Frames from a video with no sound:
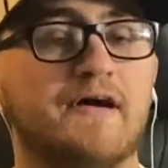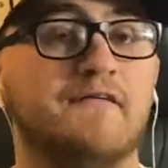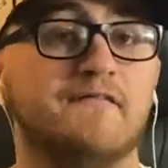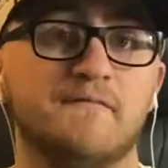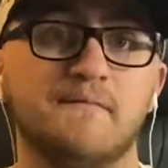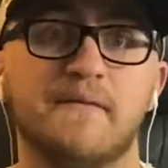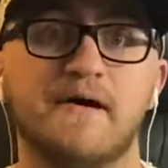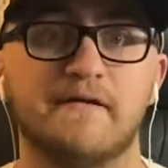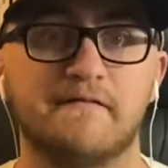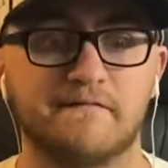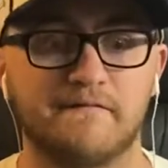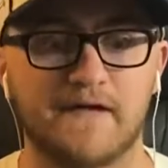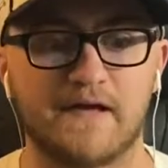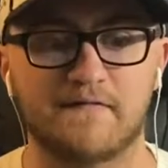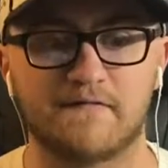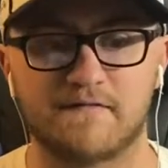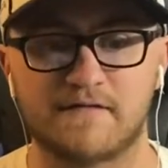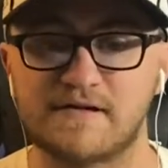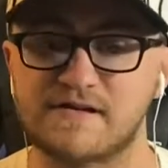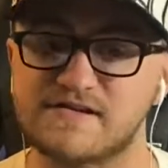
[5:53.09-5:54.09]
my
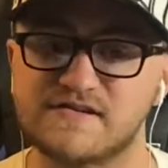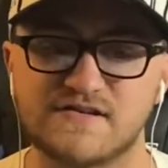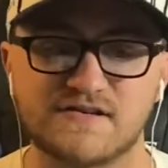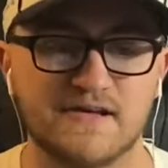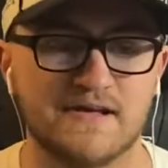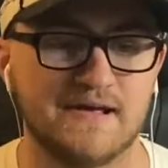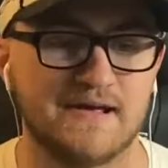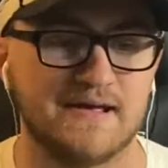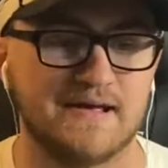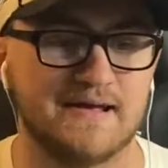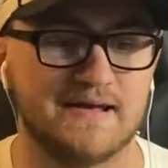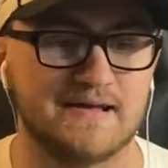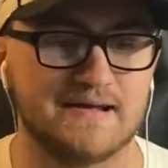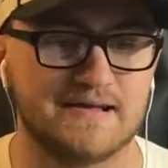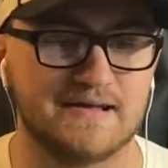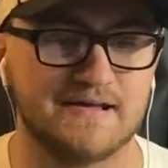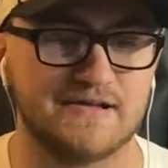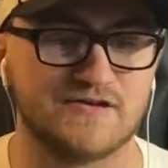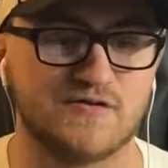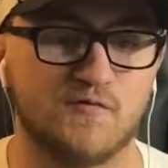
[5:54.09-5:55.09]
favorites. It
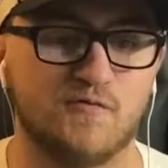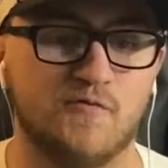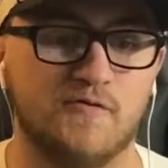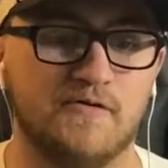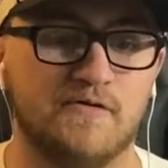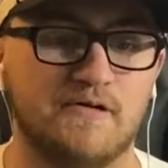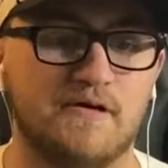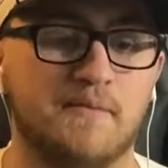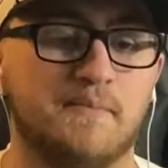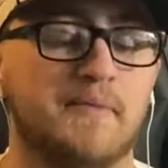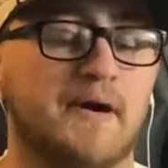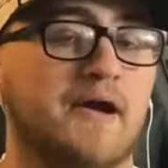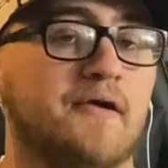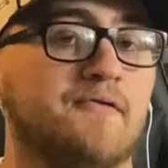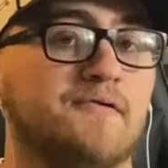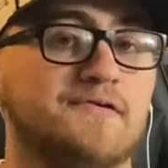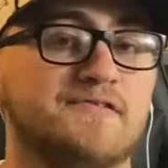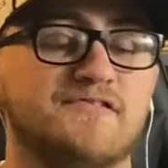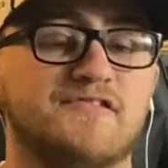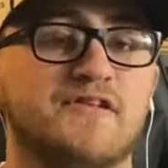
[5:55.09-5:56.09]
is William
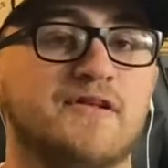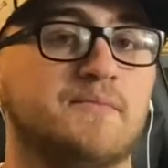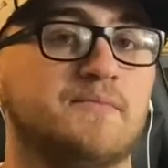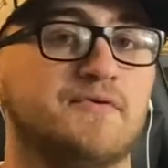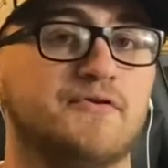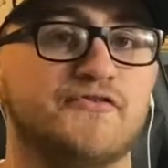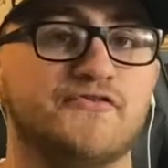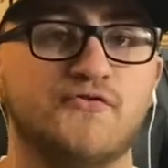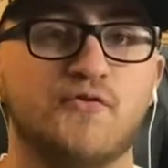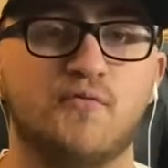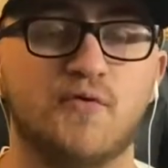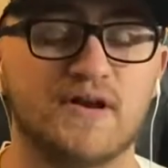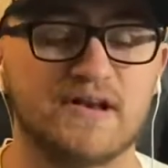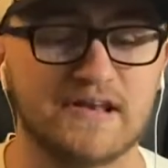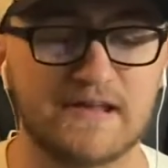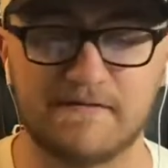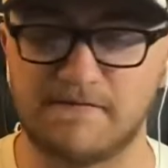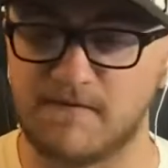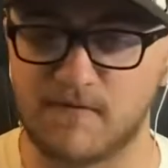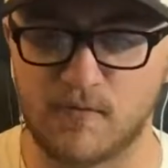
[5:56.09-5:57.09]
Byron's number
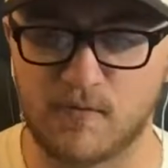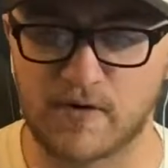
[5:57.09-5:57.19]
24